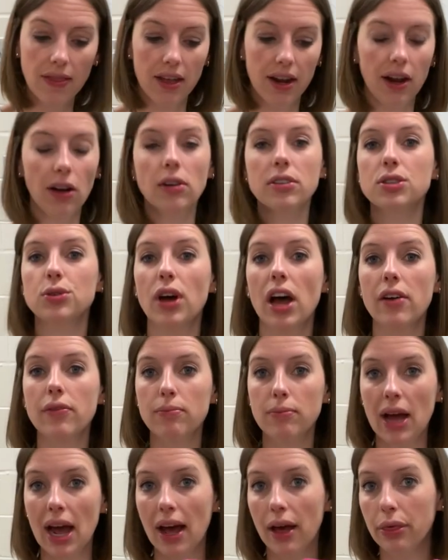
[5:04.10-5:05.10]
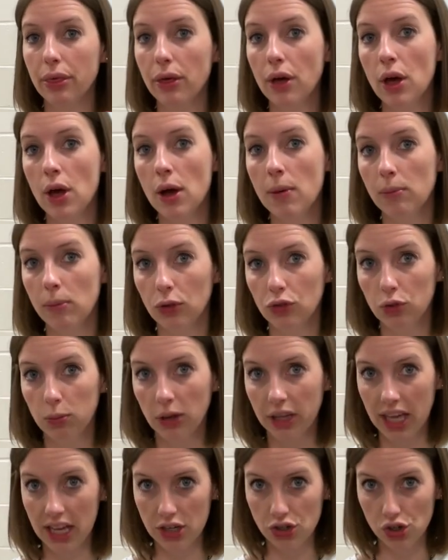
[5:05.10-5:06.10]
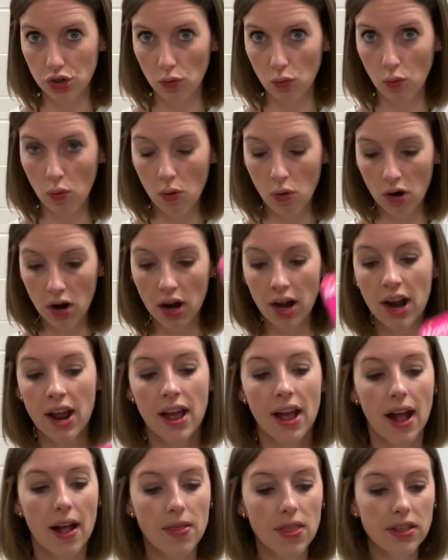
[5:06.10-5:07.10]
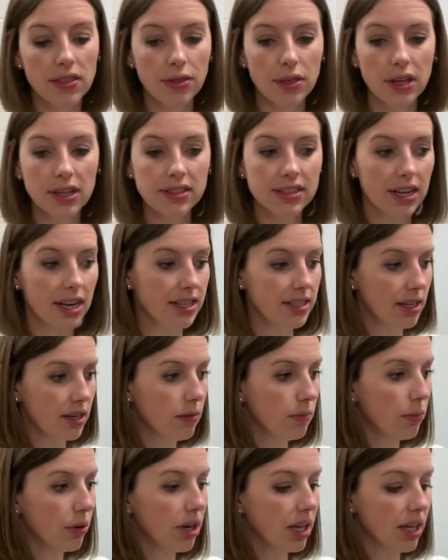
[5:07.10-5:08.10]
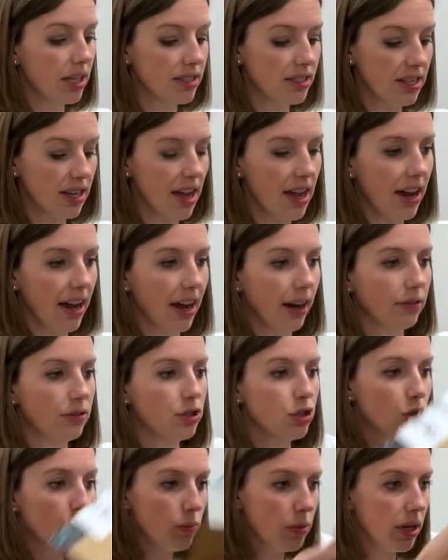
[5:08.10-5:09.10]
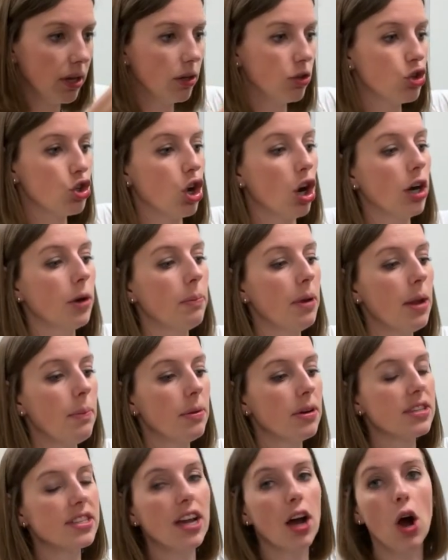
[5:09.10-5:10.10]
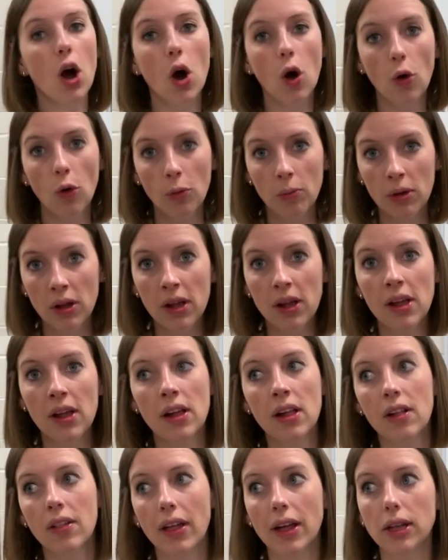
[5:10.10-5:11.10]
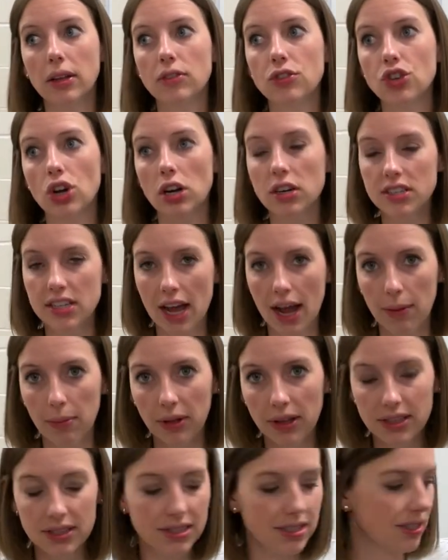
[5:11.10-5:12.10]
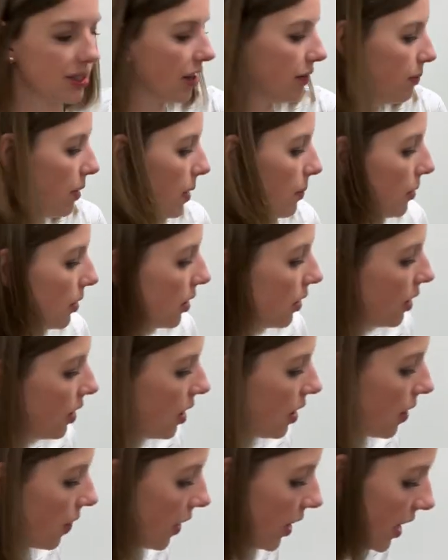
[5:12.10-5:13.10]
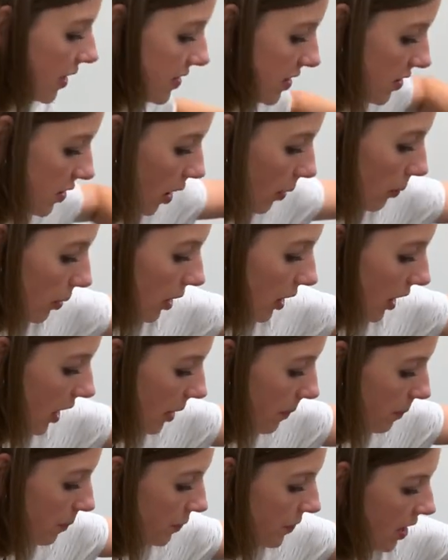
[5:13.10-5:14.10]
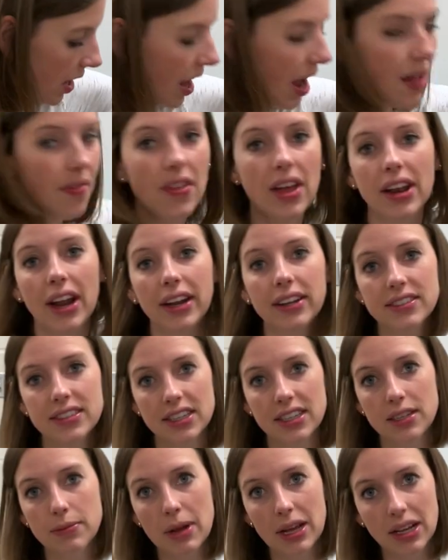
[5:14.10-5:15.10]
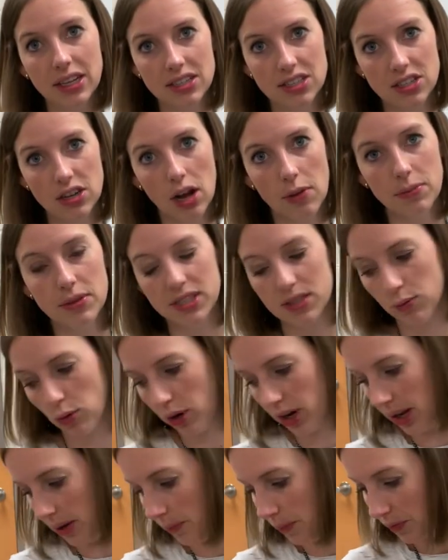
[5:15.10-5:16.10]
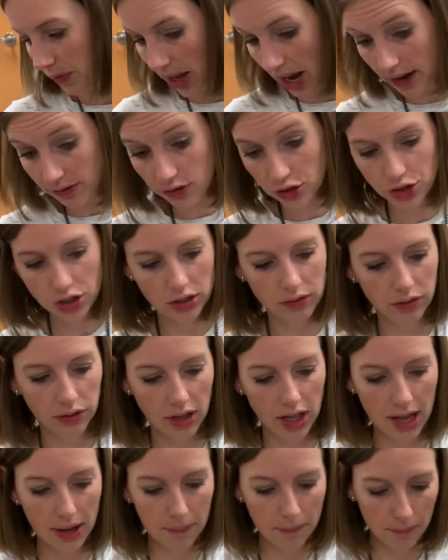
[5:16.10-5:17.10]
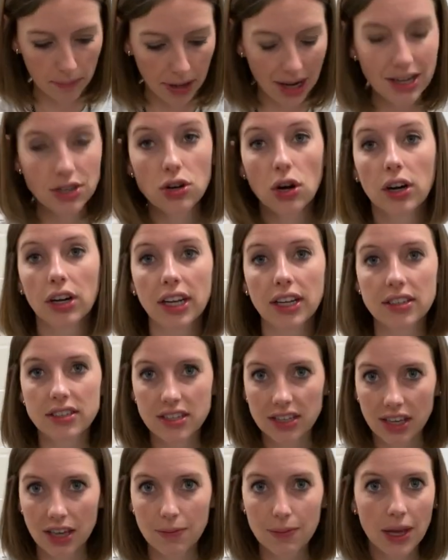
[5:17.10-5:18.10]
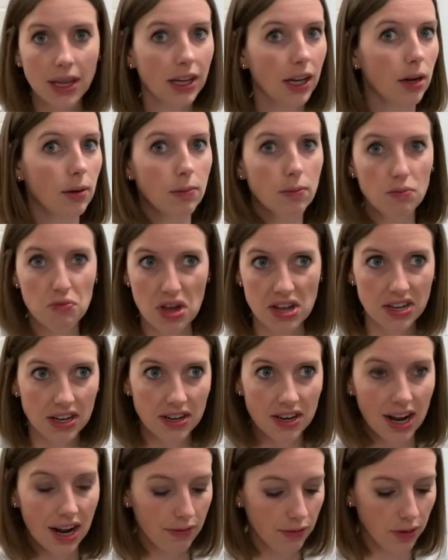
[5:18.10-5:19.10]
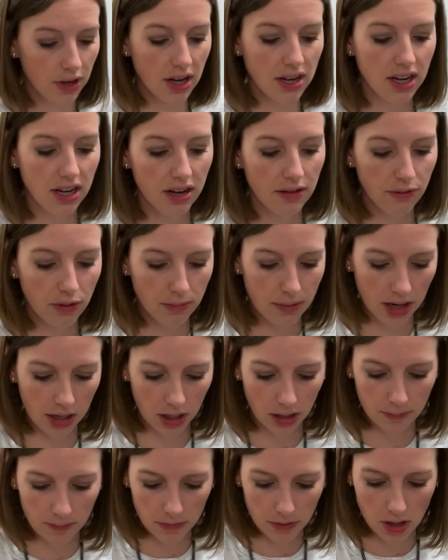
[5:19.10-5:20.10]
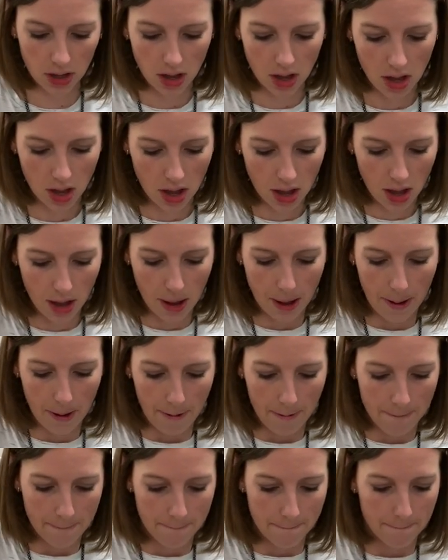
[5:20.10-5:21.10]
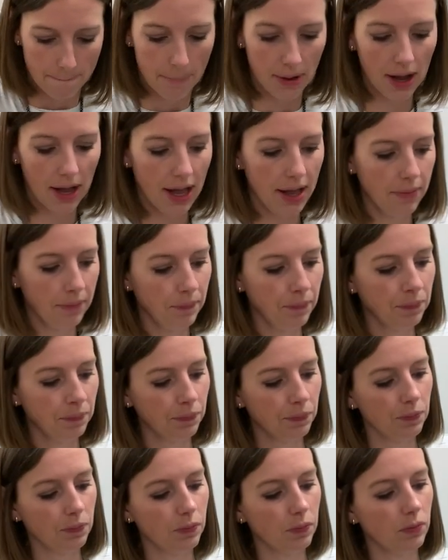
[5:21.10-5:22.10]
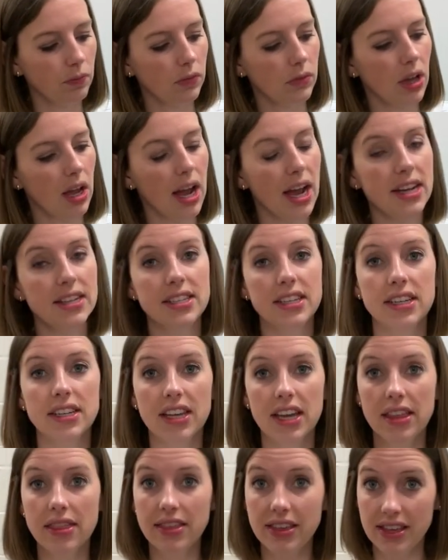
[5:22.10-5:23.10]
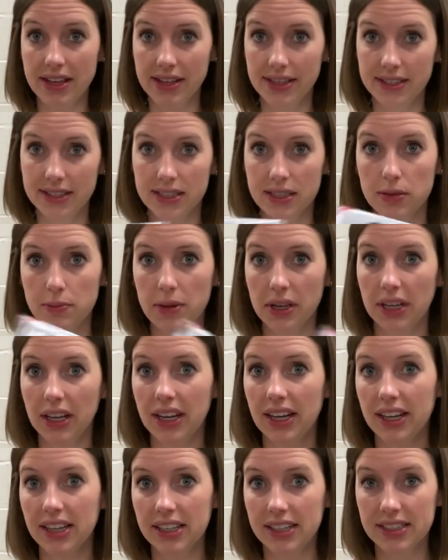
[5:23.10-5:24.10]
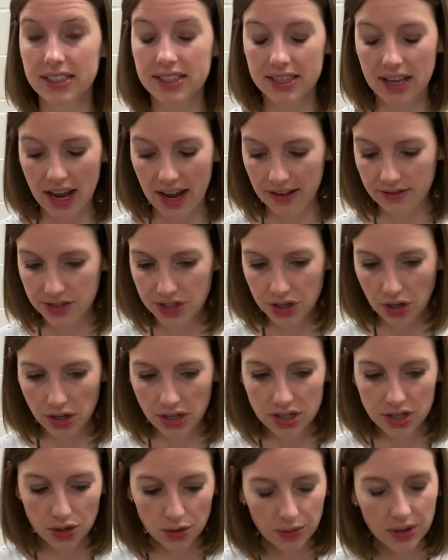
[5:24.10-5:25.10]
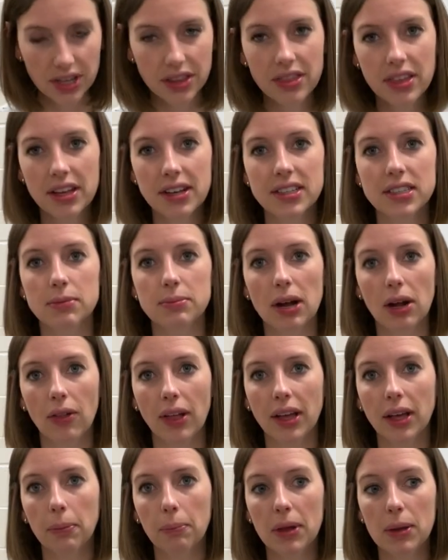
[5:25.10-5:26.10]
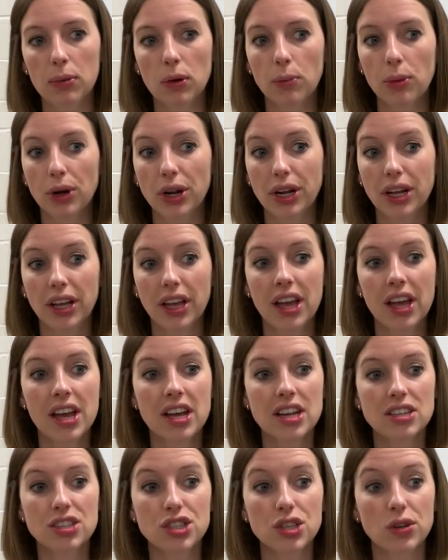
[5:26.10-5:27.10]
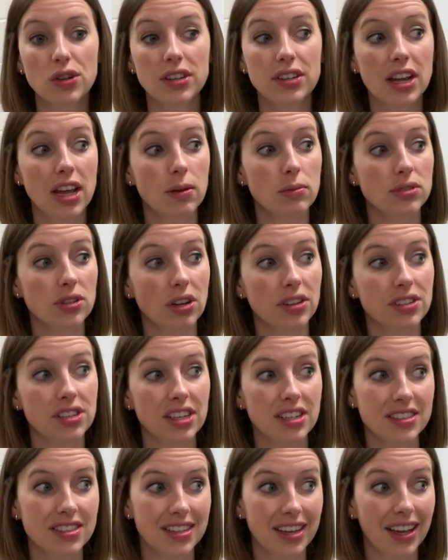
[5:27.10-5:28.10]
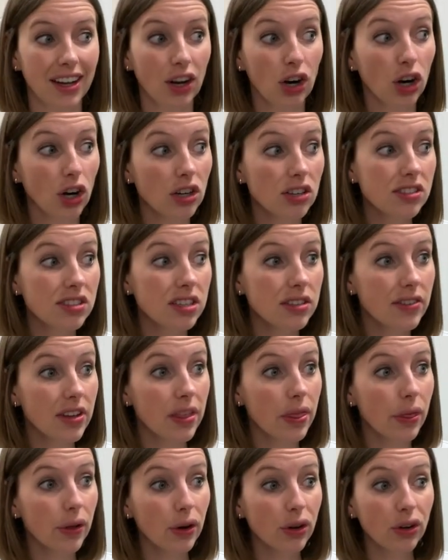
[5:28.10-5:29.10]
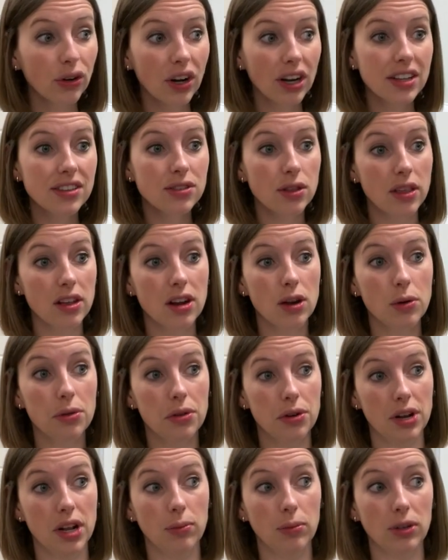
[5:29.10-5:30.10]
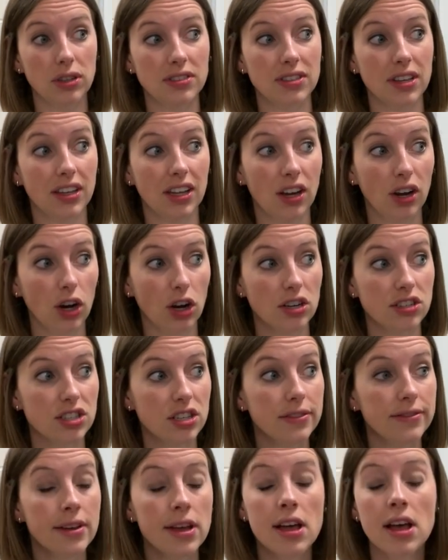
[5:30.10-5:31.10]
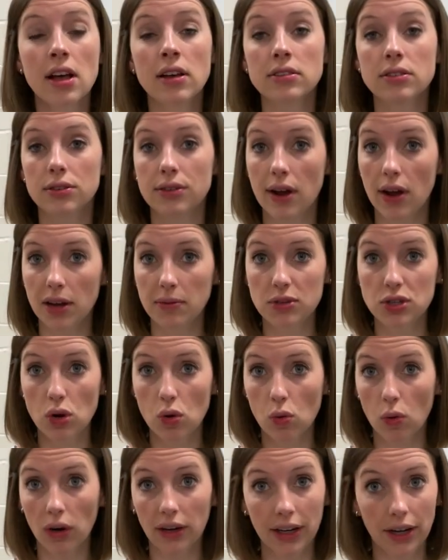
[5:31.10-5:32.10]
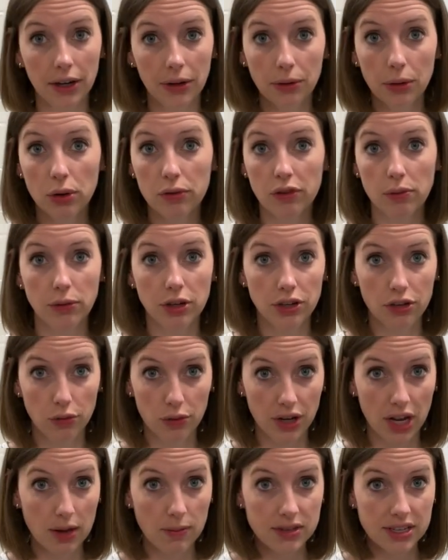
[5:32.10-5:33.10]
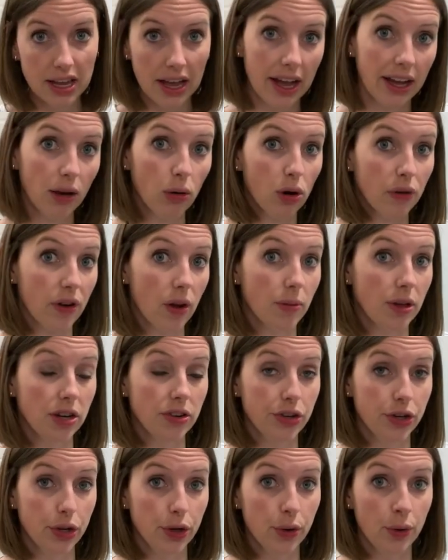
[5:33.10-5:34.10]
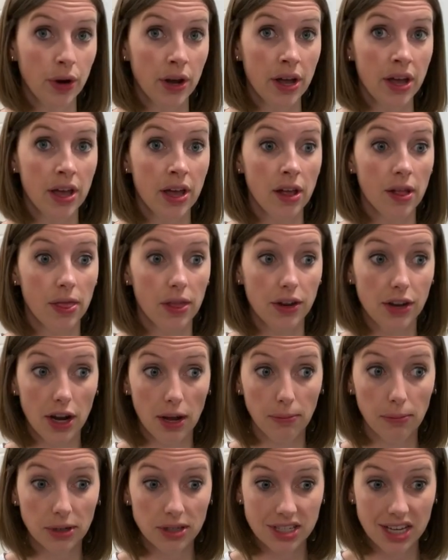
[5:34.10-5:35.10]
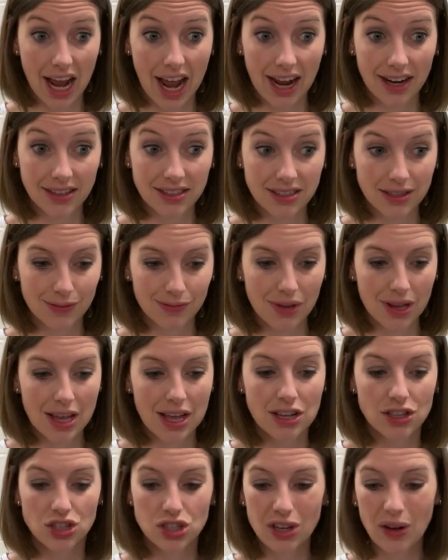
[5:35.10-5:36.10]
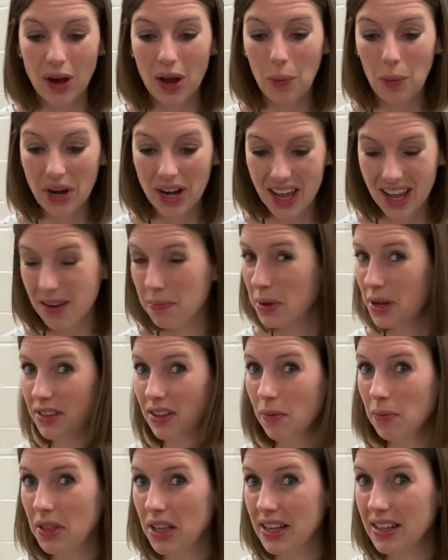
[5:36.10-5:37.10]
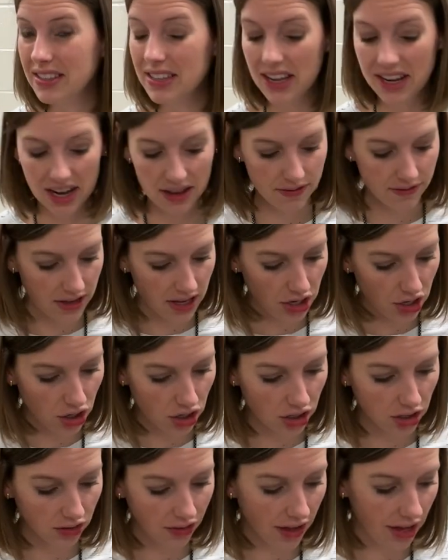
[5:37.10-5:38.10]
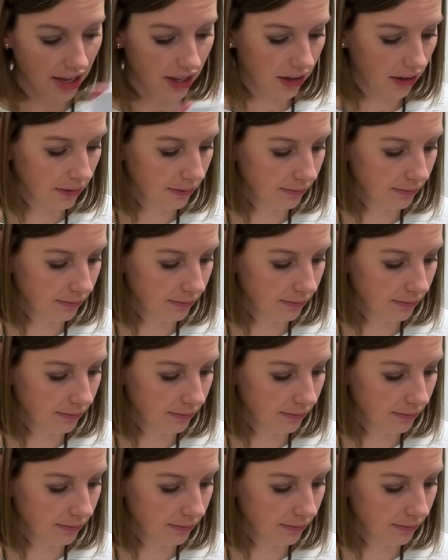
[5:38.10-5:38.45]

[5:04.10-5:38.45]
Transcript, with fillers: then I also have math multiplication war. And then things that I didn't bring in today, I have two big chart papers at home, like chart tablets of paper that I did not bring in. And then I did make a stop this morning after Chick-fil-A by Target to get makeup. They didn't have what I needed for makeup, but I did get these because I've started to read things about like people putting student names on desks in cursive in third grade so they know what their name looks like in cursive. So now I'm torn. I don't know if I'm gonna do a name tag or if I'm gonna do the number tags. So I went ahead and picked up these and I figured like